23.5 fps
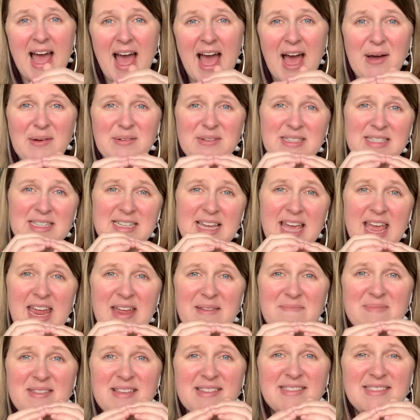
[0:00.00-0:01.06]
Out
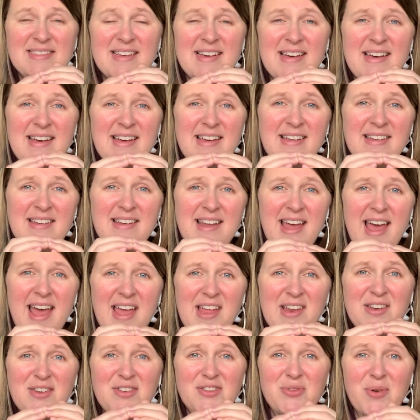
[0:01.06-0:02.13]
came the sun
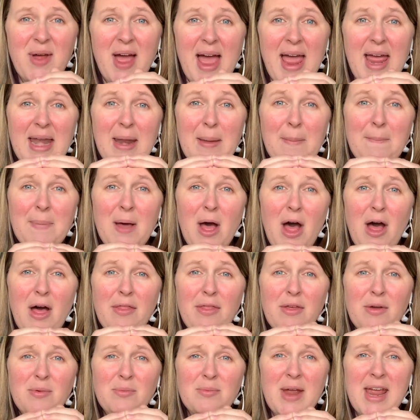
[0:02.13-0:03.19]
and dried up all
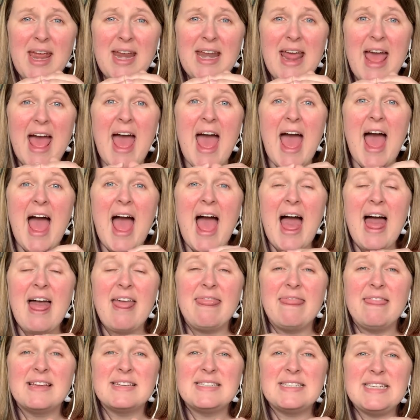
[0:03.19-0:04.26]
the rain.
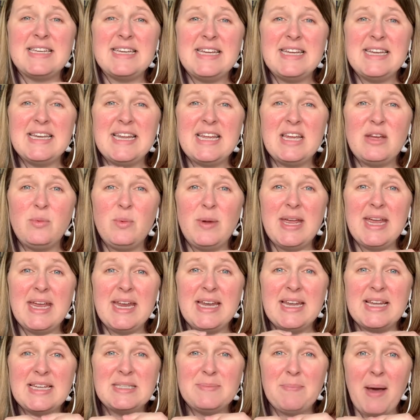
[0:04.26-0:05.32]
And the teeny
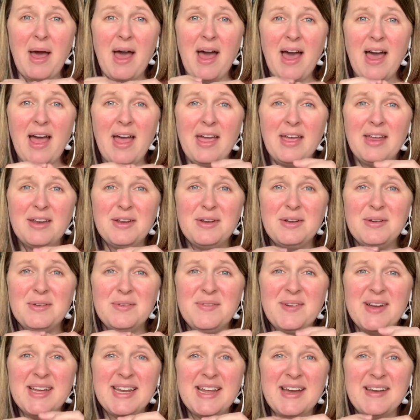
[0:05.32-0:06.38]
weeny spider
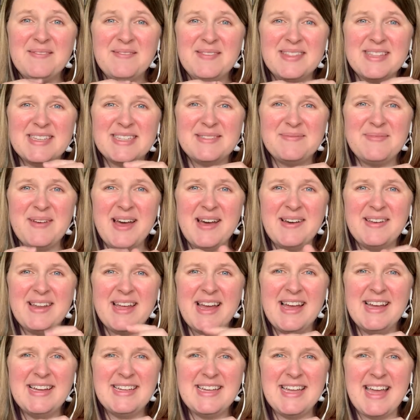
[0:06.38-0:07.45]
went up the spout
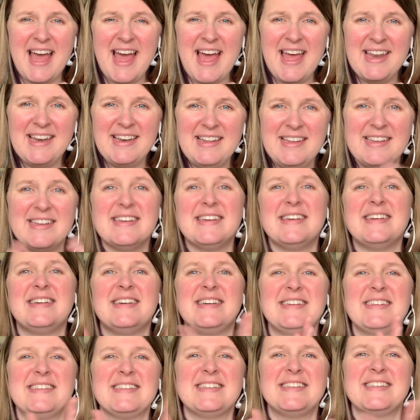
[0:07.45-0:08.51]
again.
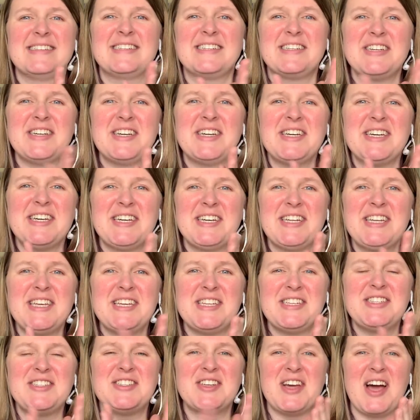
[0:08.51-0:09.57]

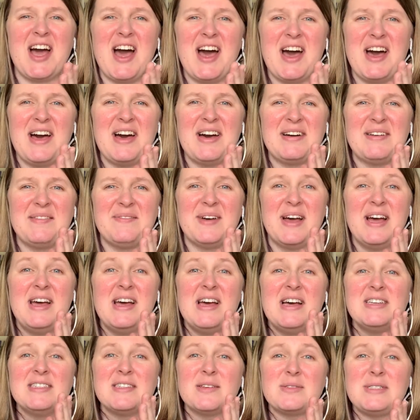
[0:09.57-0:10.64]
Good job!
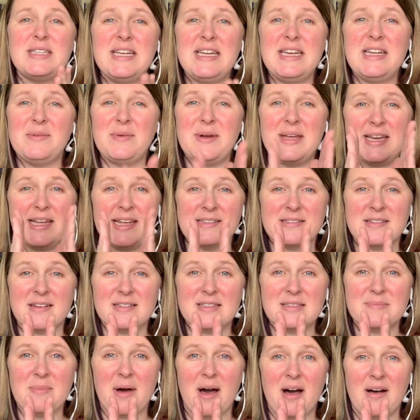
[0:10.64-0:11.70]
So teeny weeny is
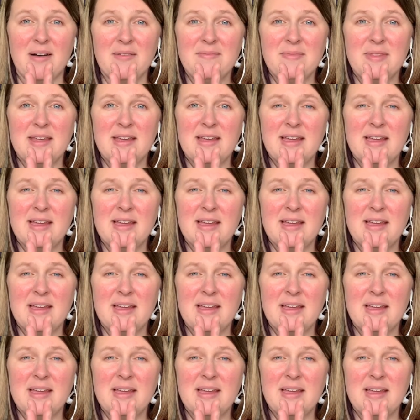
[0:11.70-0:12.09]
our small,